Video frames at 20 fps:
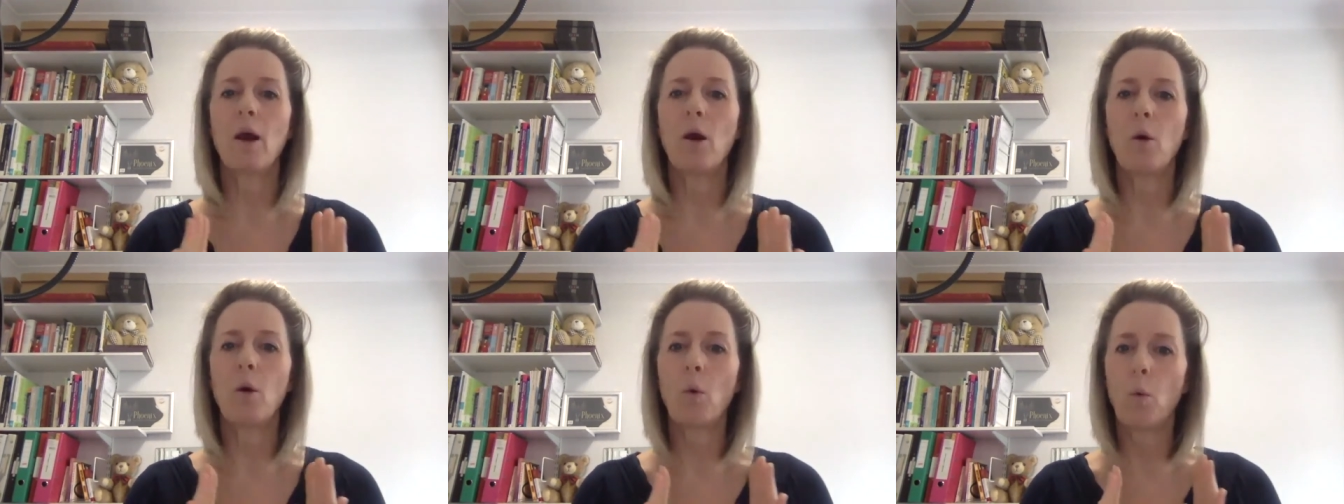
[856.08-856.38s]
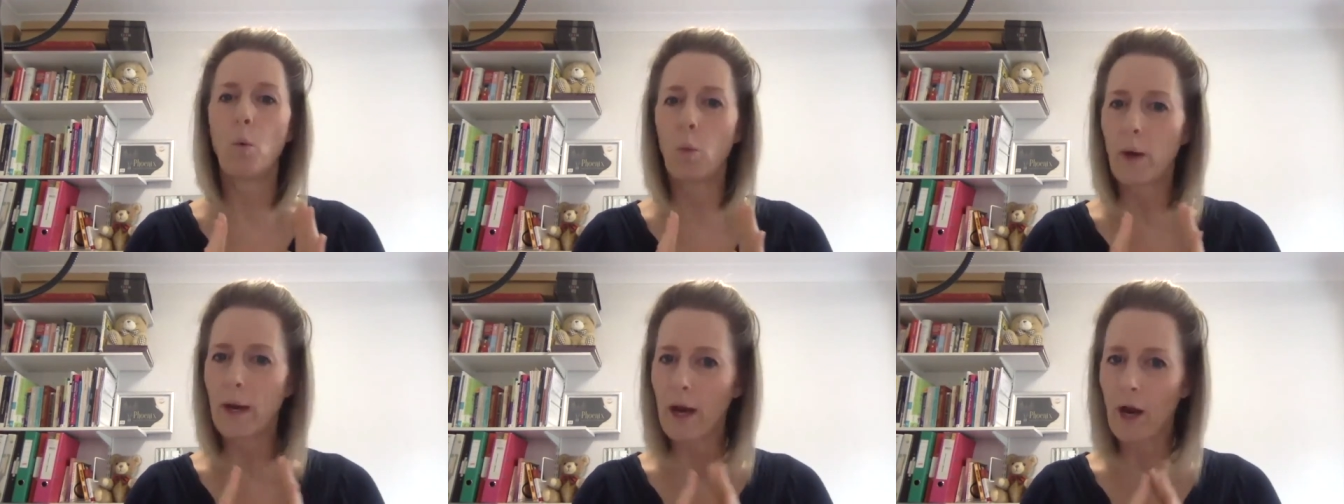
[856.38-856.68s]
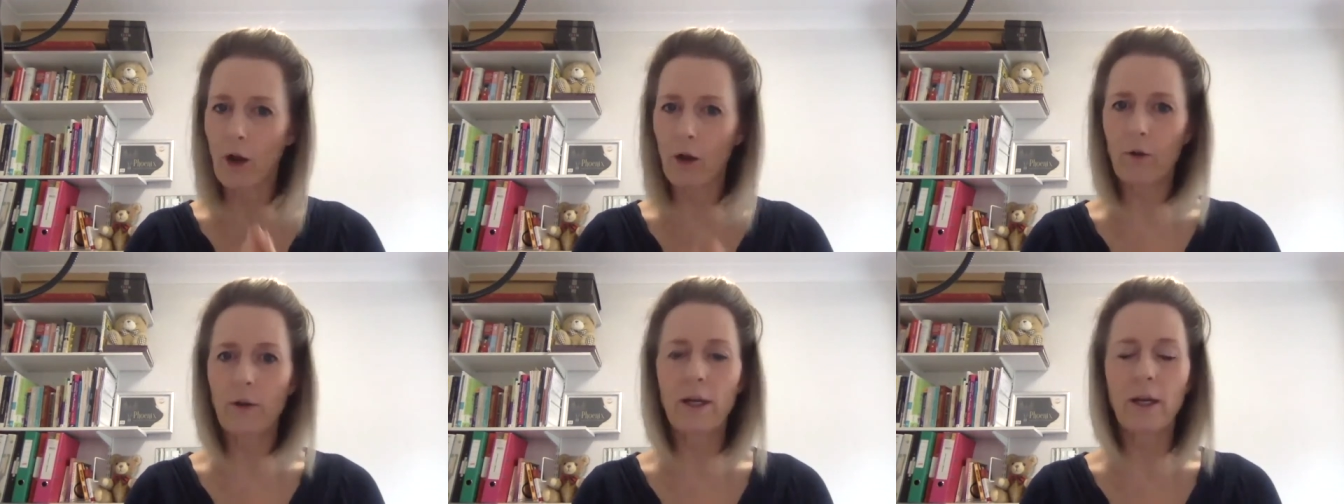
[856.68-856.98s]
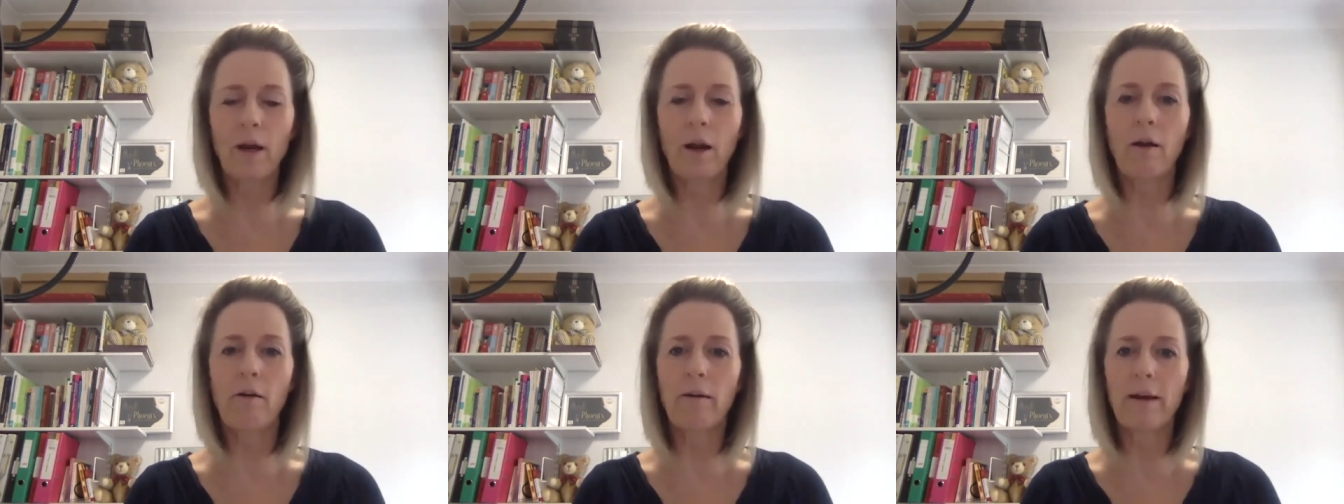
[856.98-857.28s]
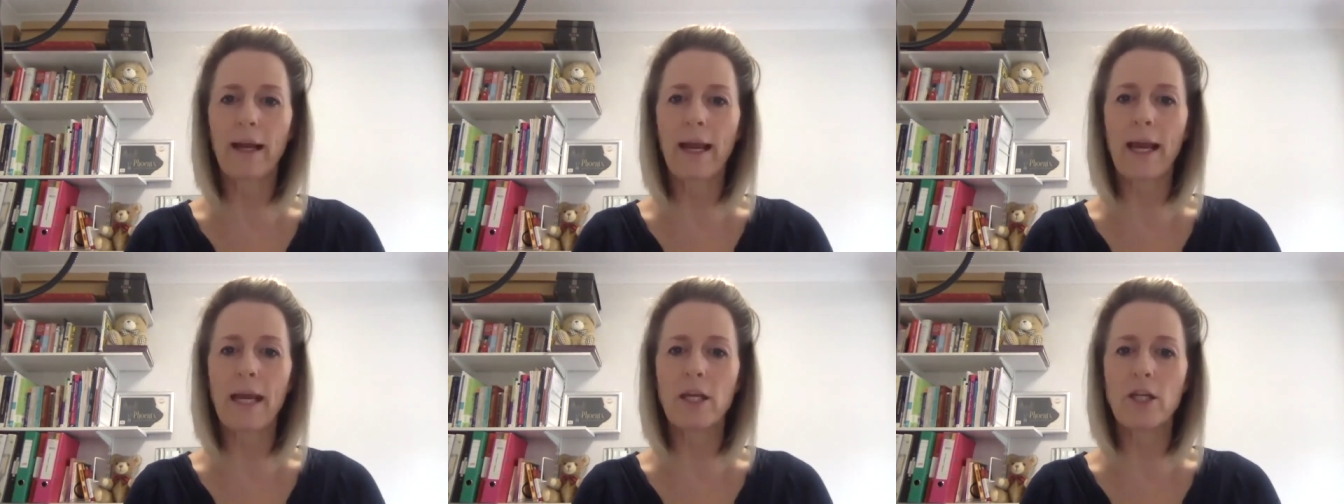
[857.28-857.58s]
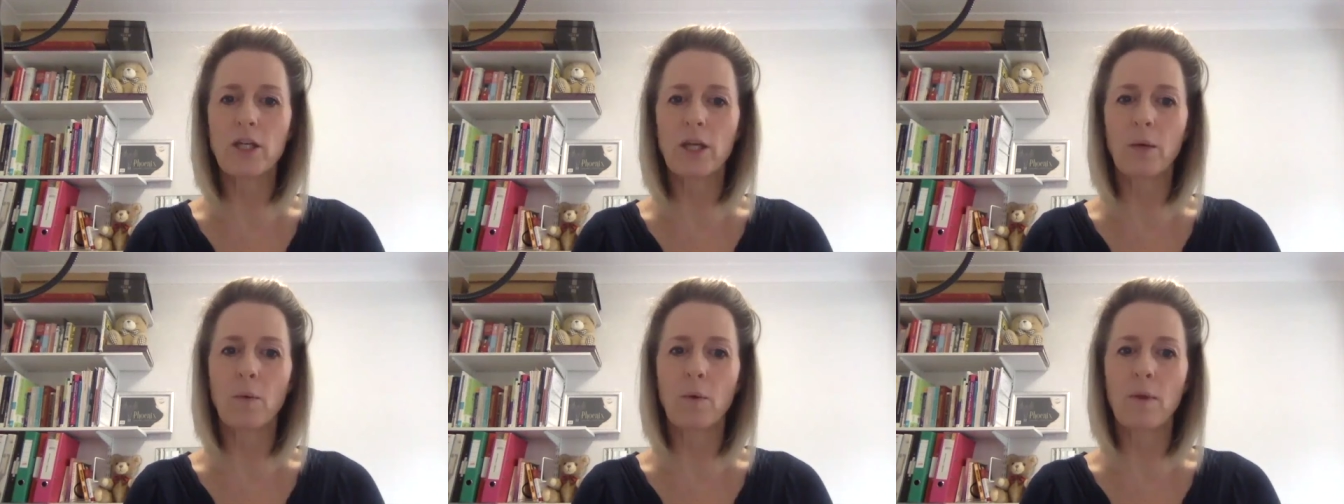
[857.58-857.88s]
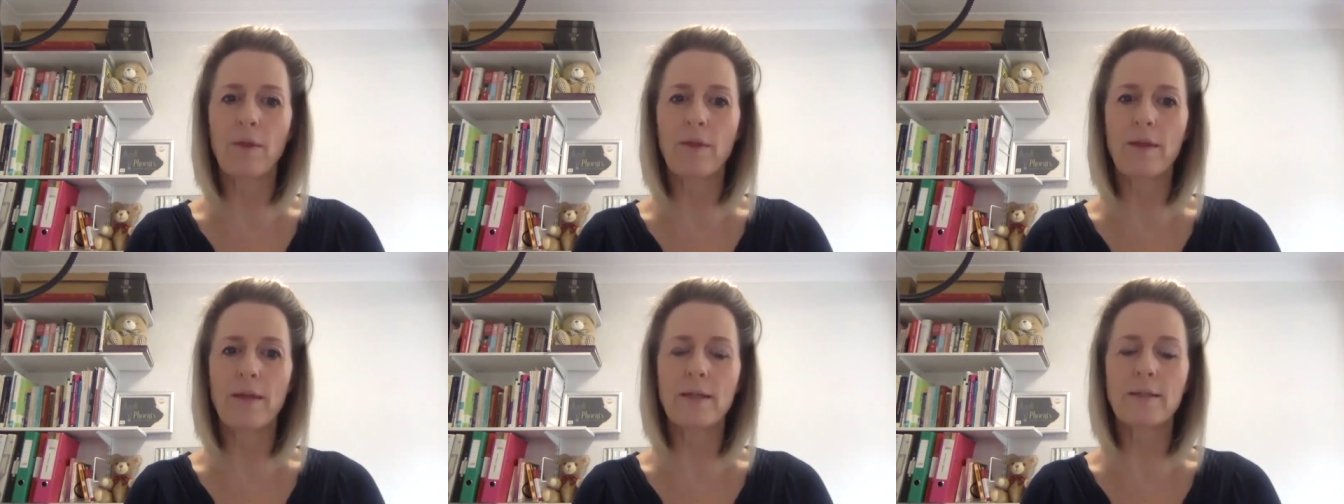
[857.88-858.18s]
we only are engaging
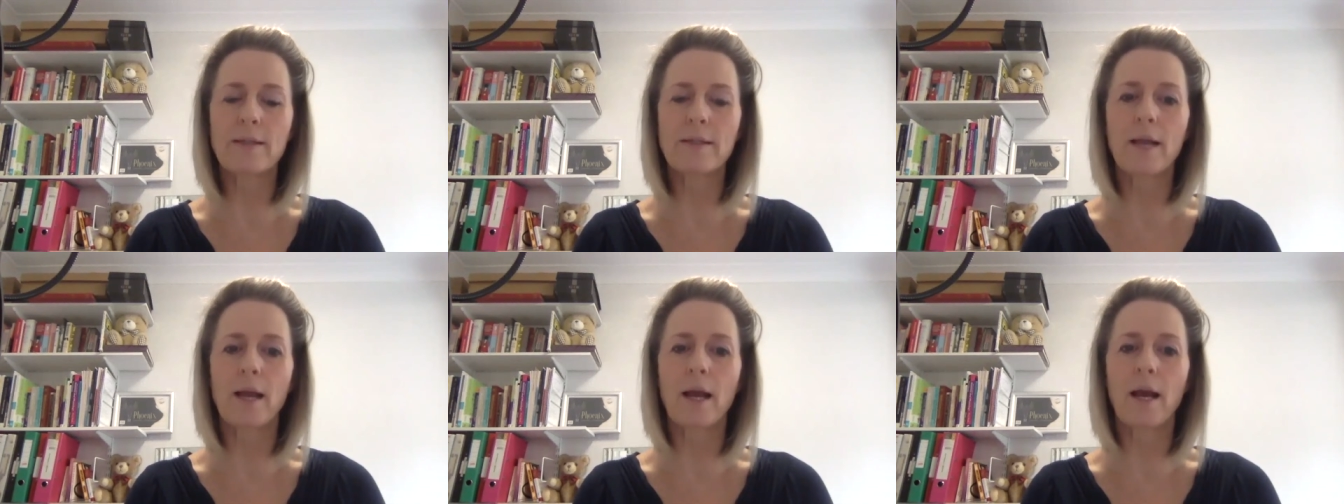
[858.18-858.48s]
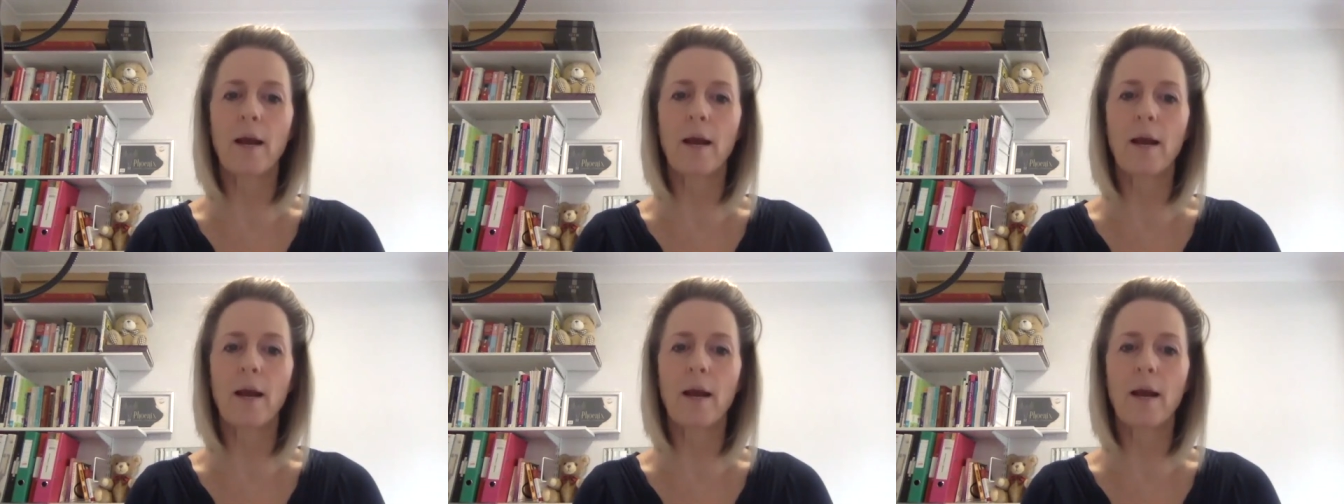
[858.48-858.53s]
with this,